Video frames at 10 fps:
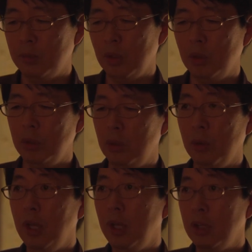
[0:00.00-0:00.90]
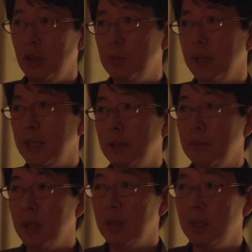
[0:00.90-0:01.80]
So you play the
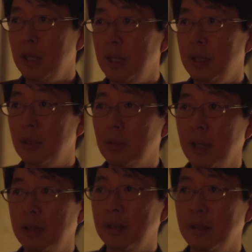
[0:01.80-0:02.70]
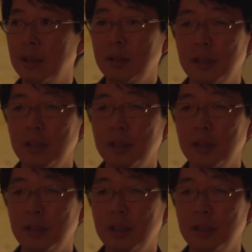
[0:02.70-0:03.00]
melody together.